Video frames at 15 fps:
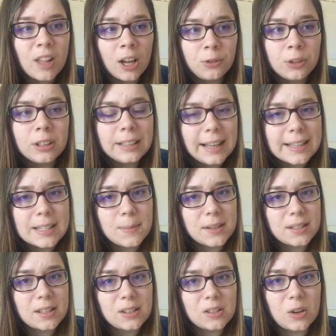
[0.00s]
And really, as a
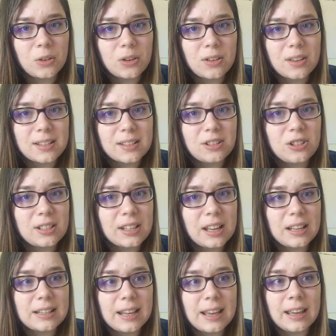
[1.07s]
business owner, this is just
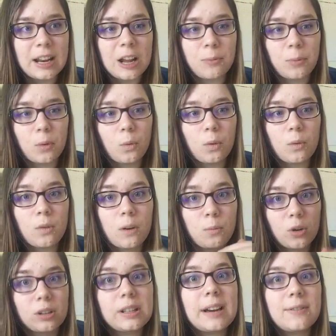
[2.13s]
going to take it up one
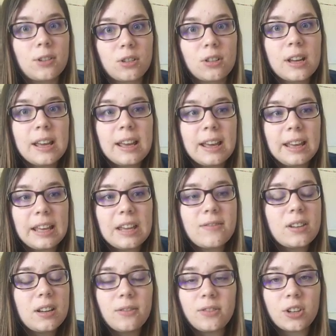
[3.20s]
more level.
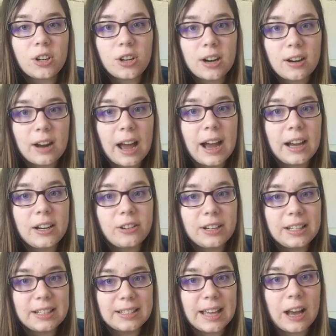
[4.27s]
Even if you're
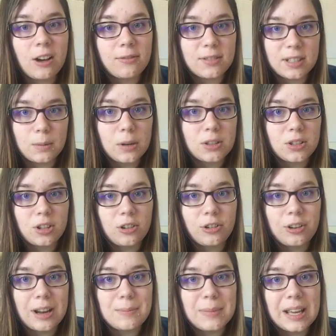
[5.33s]
hiring this out for someone else to
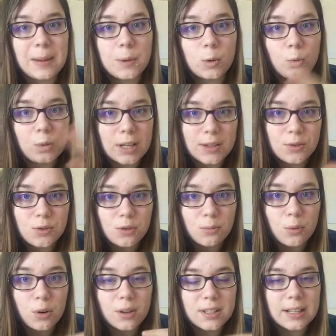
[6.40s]
create, being able to read these
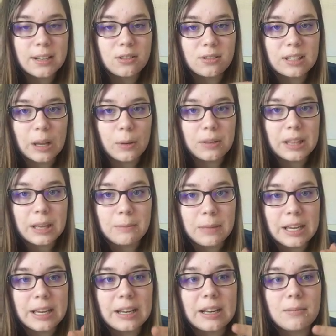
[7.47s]
reports and understand what they
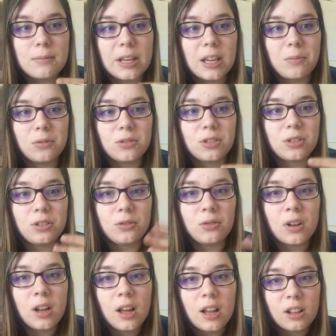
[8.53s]
mean and be able
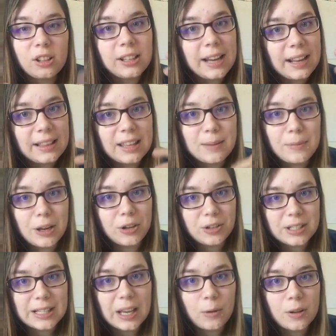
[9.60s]
to look at them and
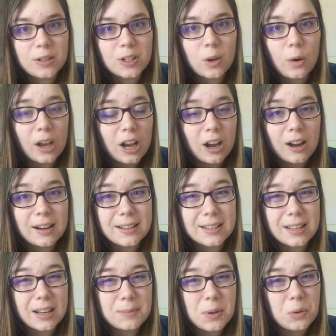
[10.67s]
understand what's going on,
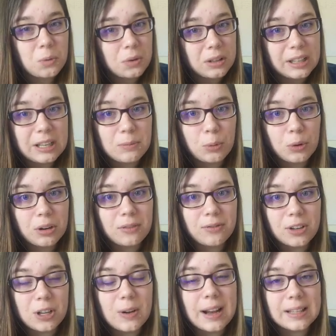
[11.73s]
it's going to be really important
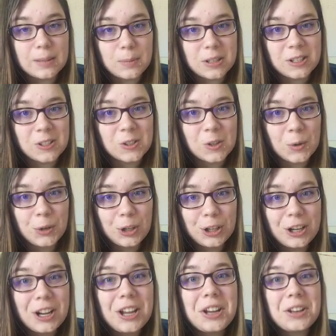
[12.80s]
for you as a business
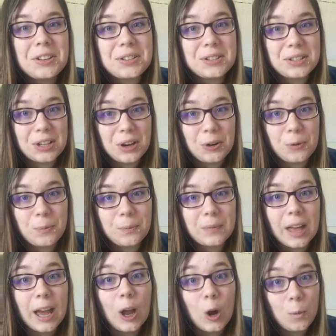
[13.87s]
owner. So
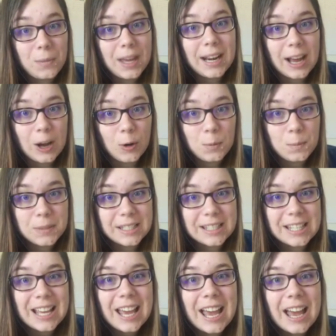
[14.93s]
I hope that
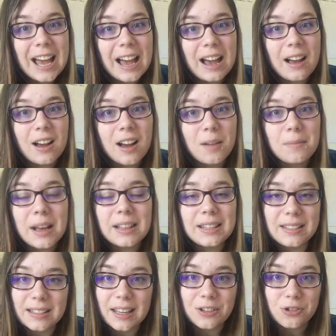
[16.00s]
helps, at
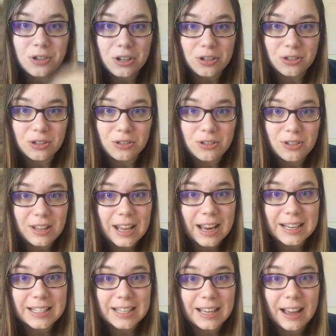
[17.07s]
least to introduce you to the
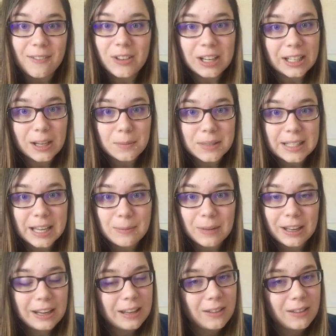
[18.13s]
idea of an income statement.